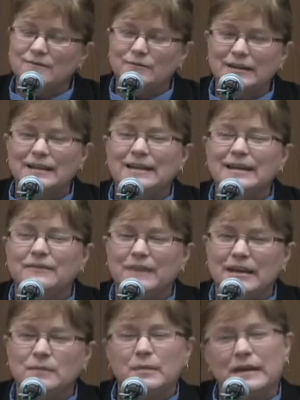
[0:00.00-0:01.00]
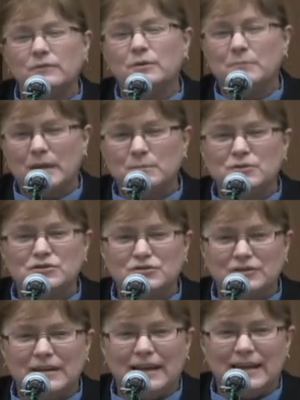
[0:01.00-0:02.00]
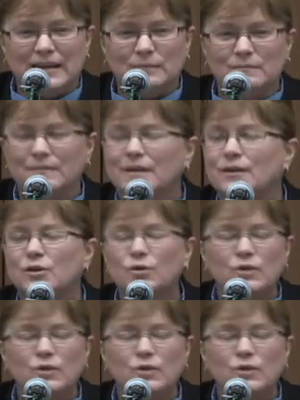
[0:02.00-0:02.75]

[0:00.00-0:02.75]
Really, if anybody remembers your name, who